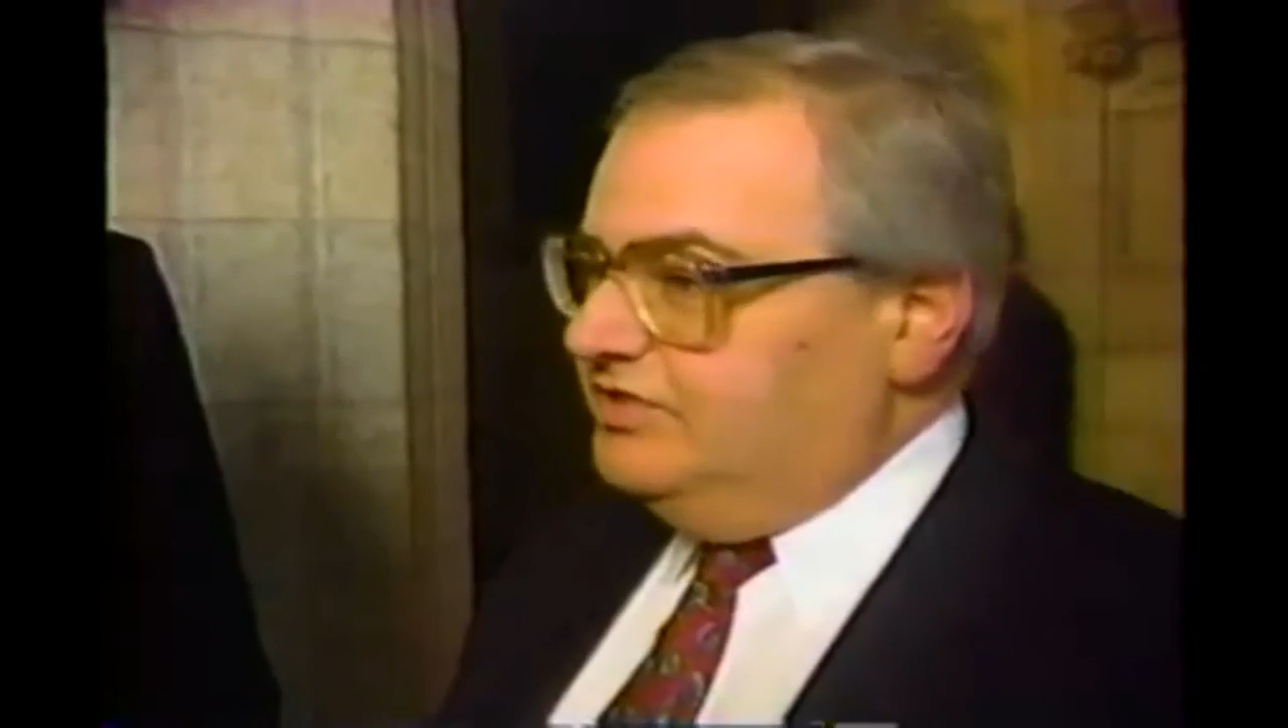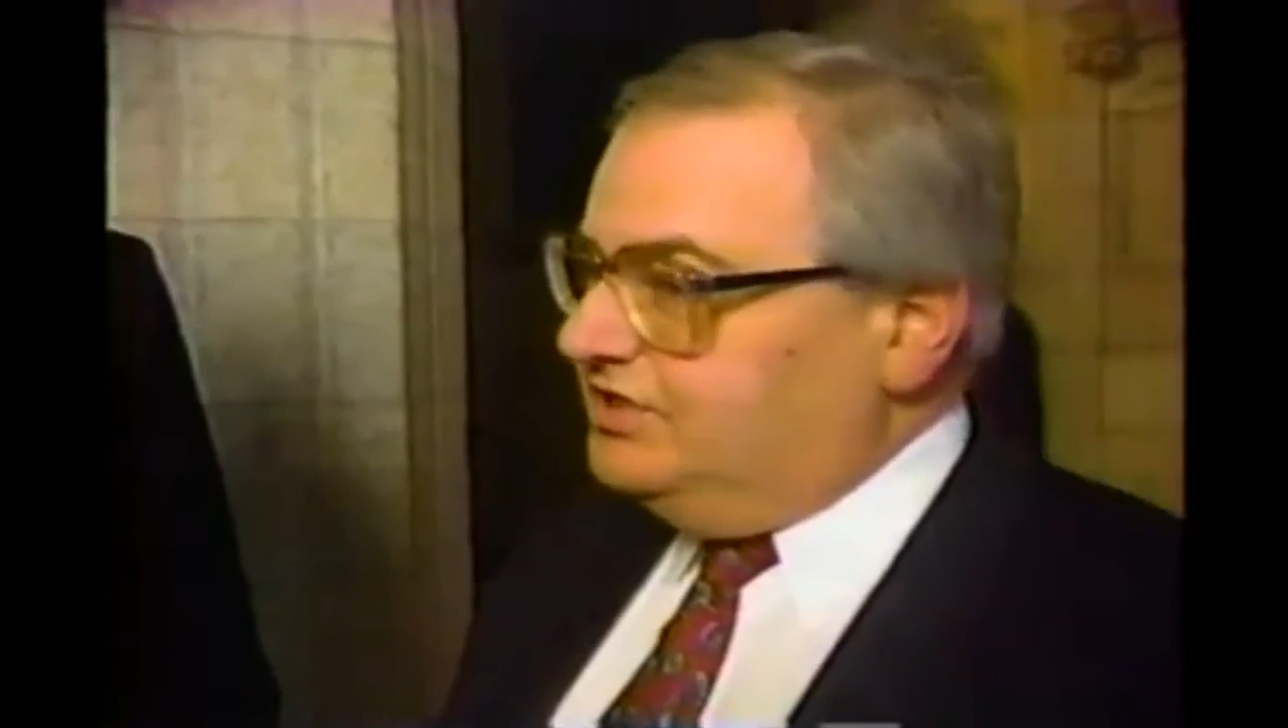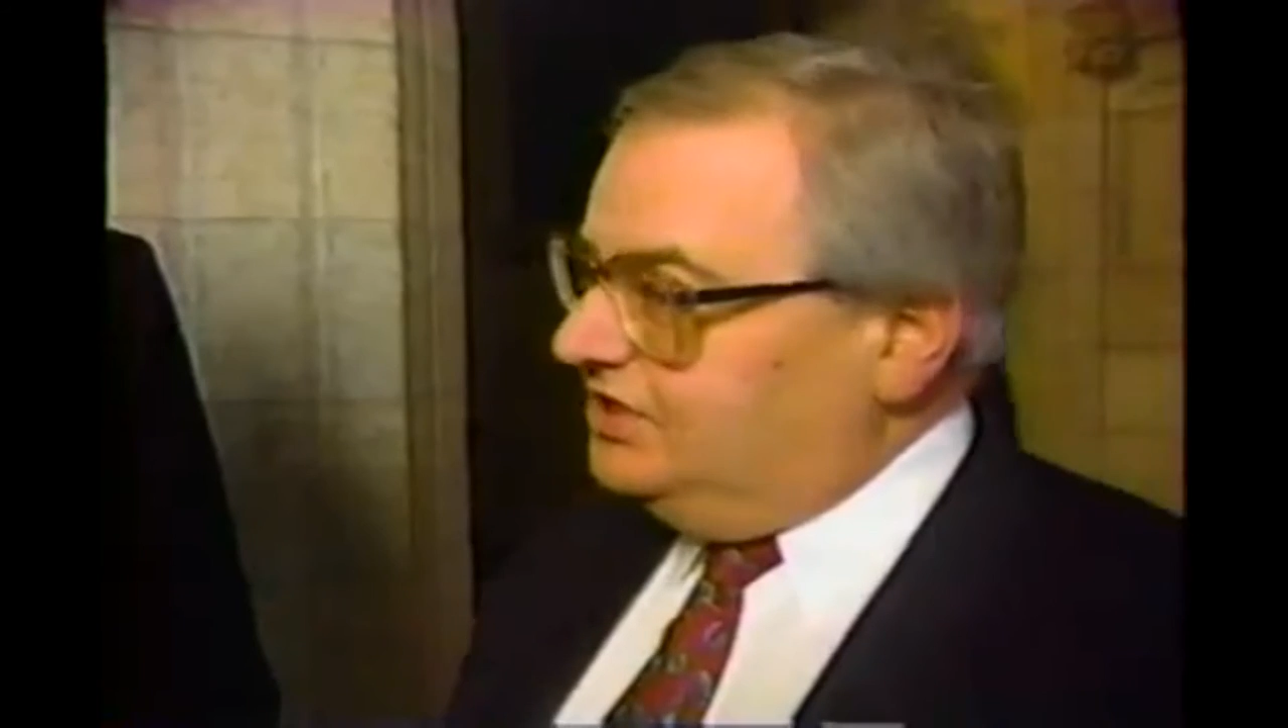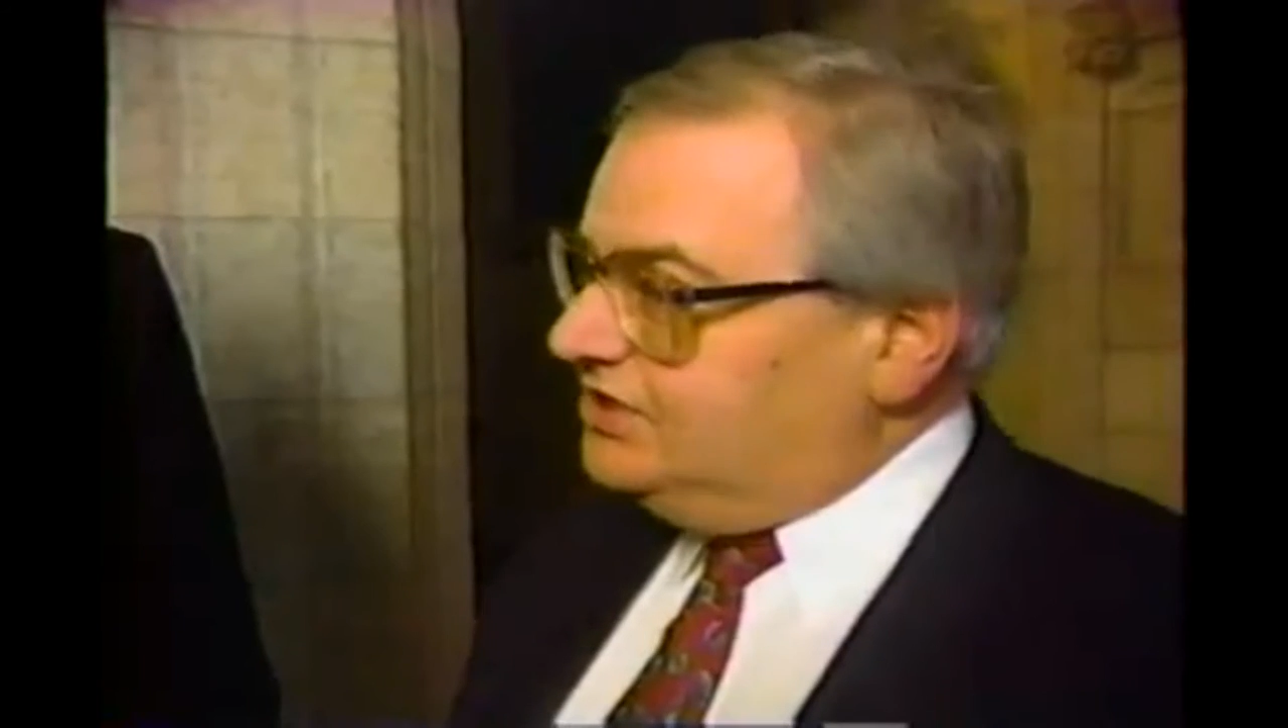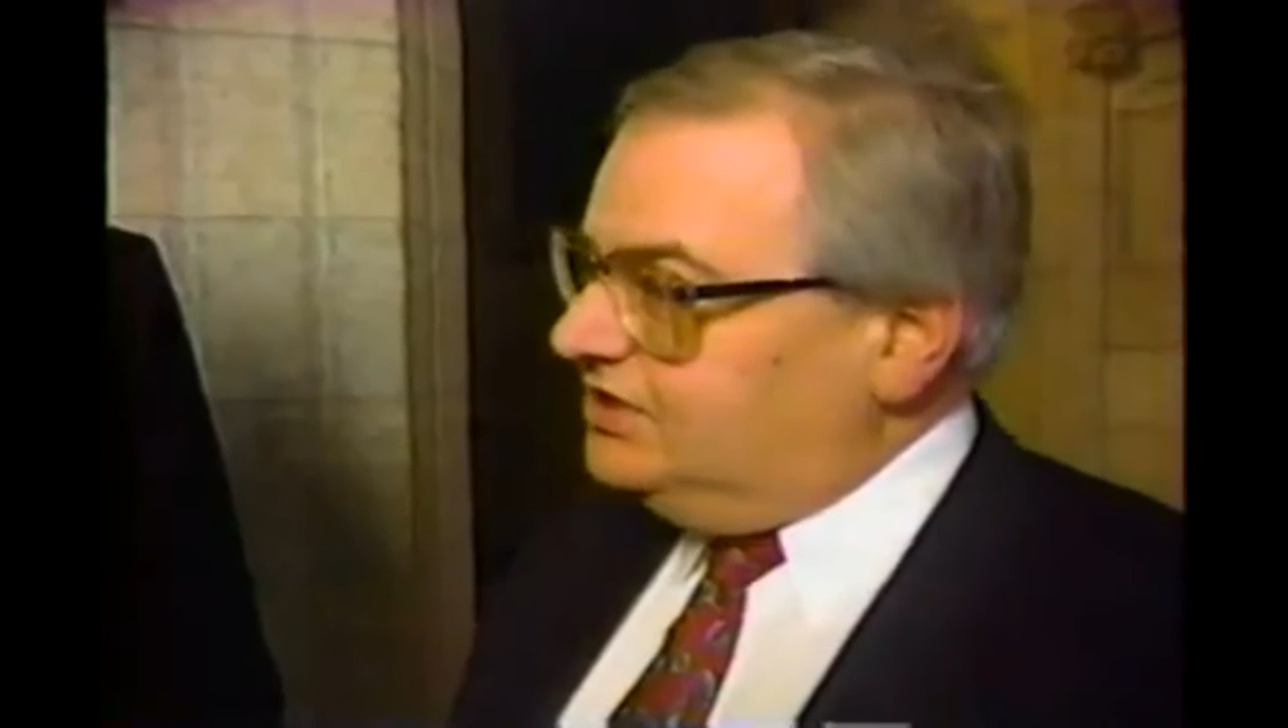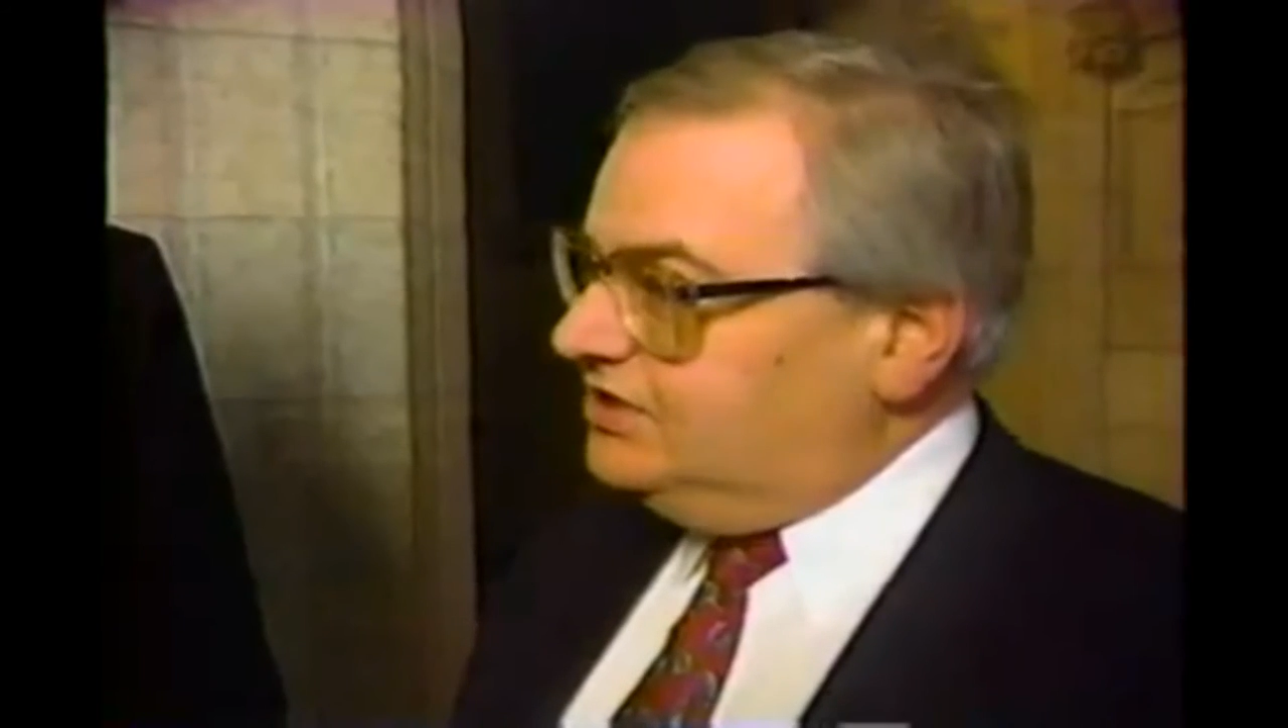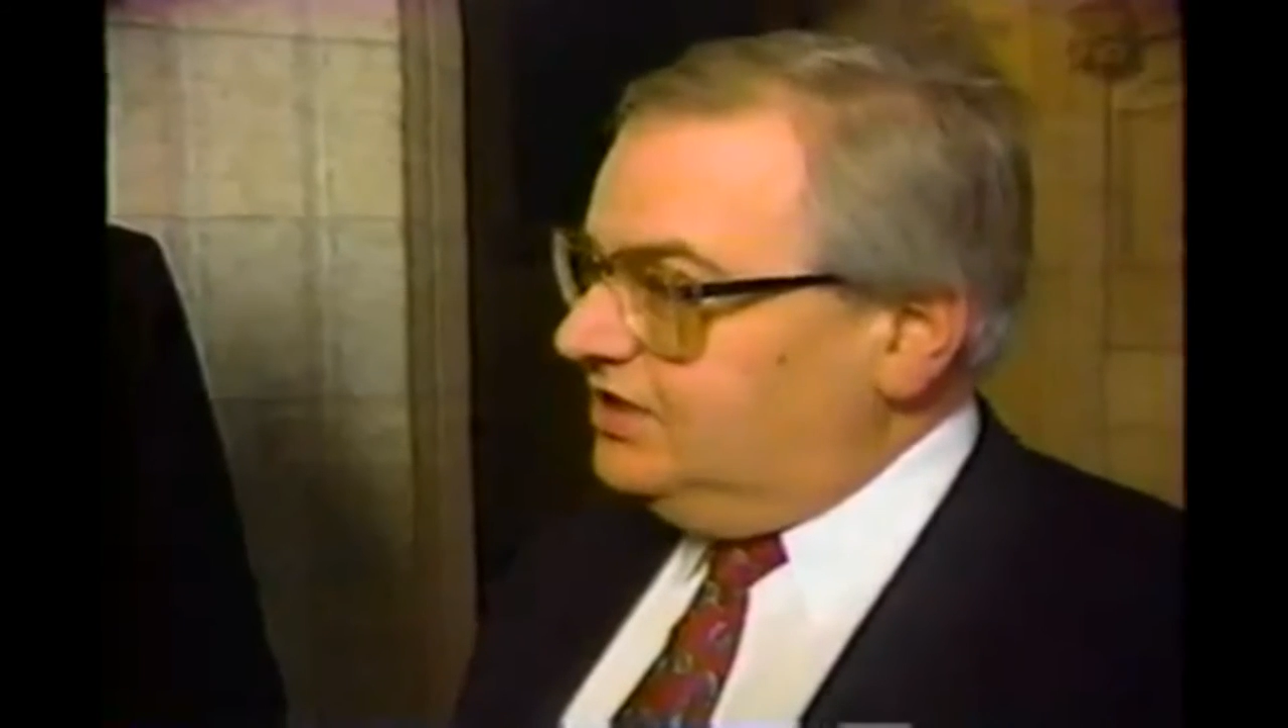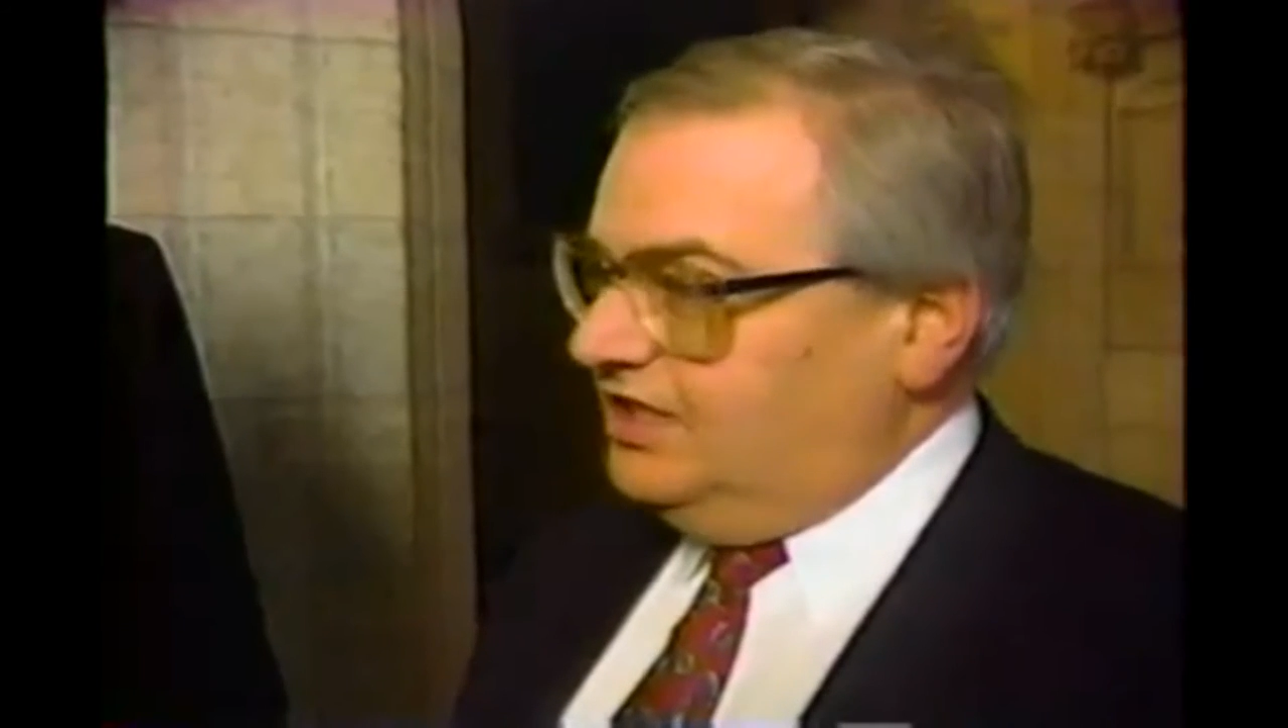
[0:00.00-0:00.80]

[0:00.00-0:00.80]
the ability of the